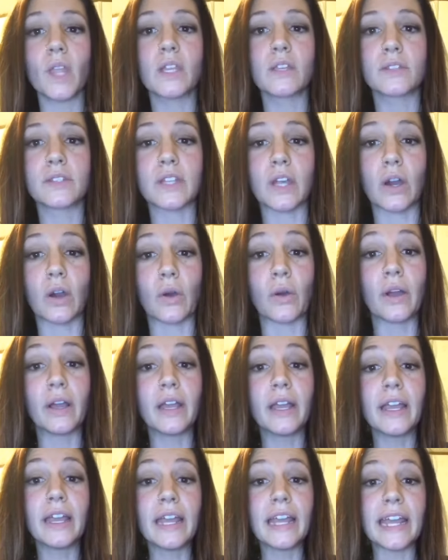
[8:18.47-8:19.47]
So
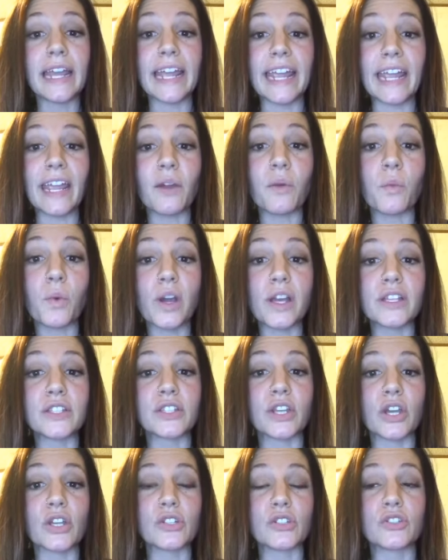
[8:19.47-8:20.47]
it
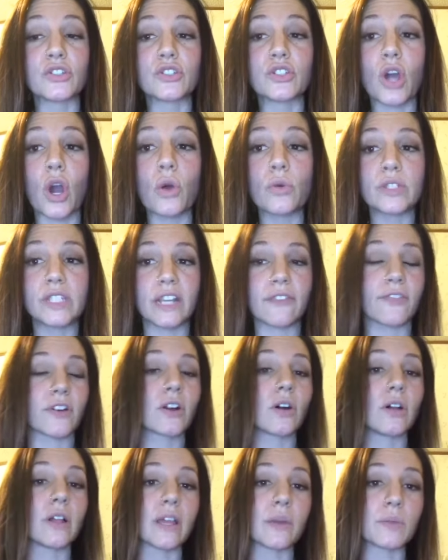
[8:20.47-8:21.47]
was so
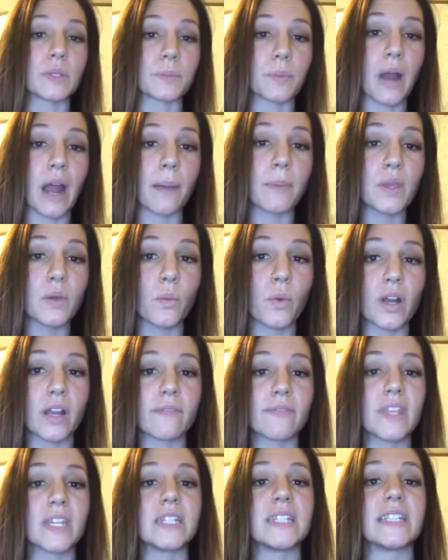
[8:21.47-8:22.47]
difficult. It was probably one
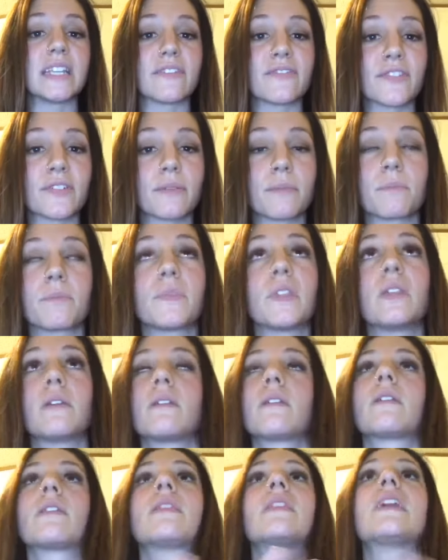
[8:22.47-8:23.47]
of the diff
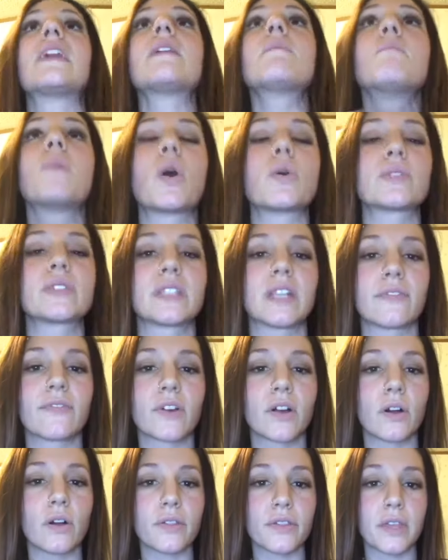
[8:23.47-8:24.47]
the most
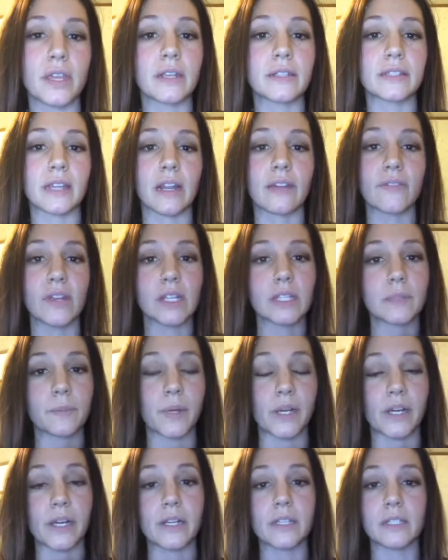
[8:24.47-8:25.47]
difficult things that I've
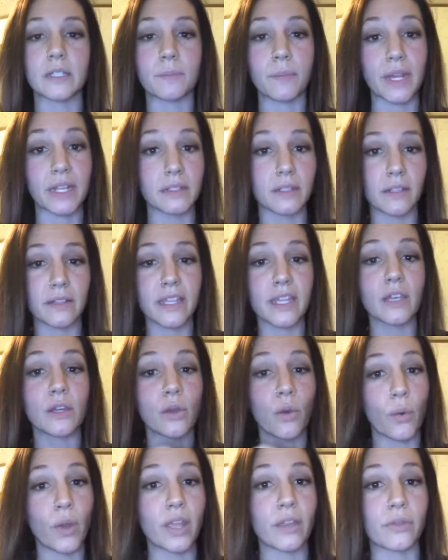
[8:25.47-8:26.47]
experienced mentally
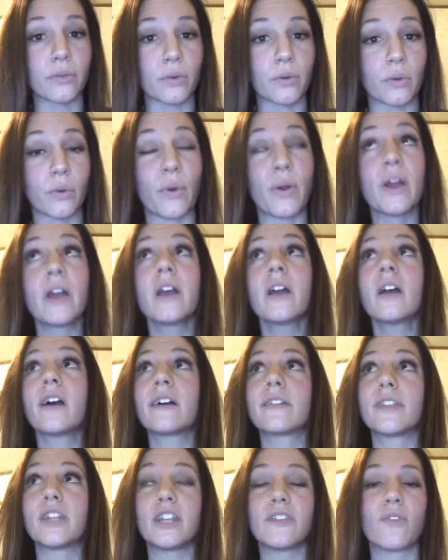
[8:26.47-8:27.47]
going through
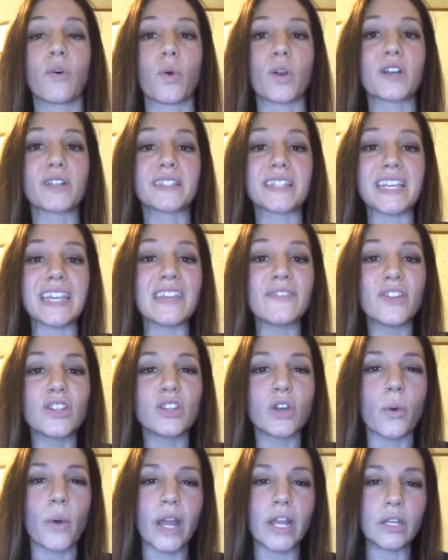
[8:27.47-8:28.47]
the divorce,
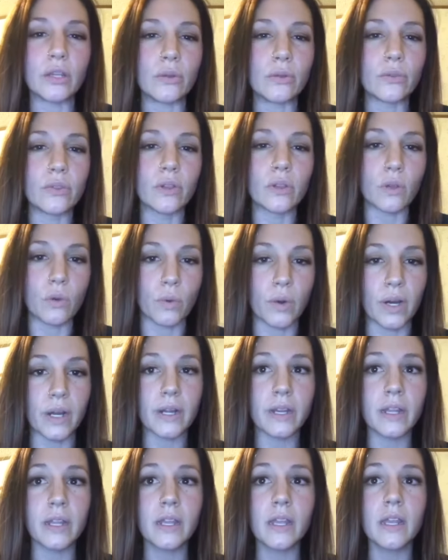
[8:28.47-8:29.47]
even though I knew the
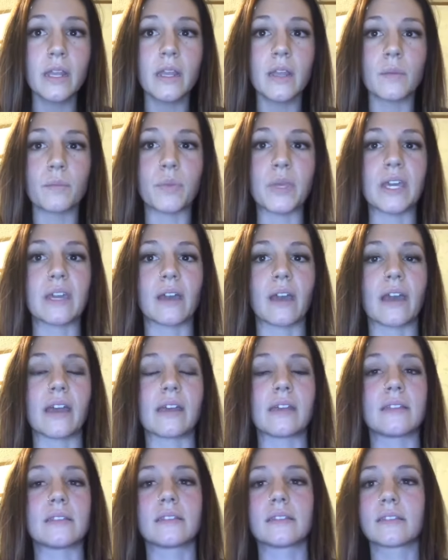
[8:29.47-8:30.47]
Lord,
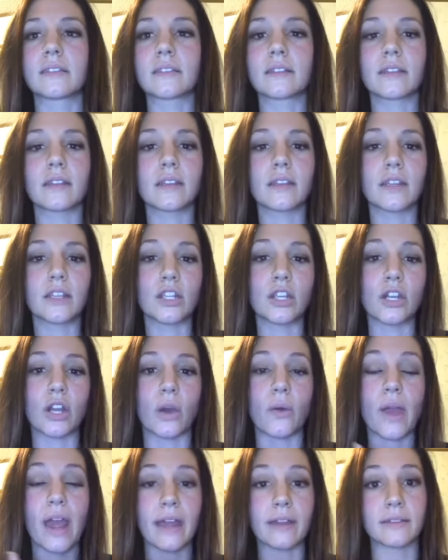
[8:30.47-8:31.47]
because you
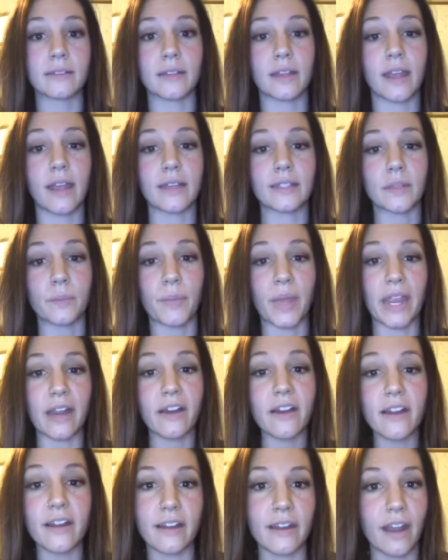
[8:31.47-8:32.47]
know, as as a
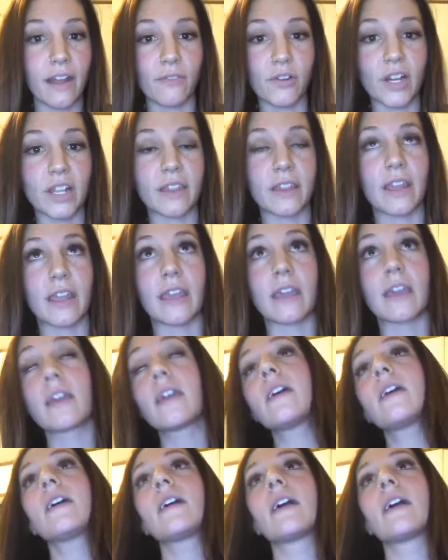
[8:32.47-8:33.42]
parent and everything,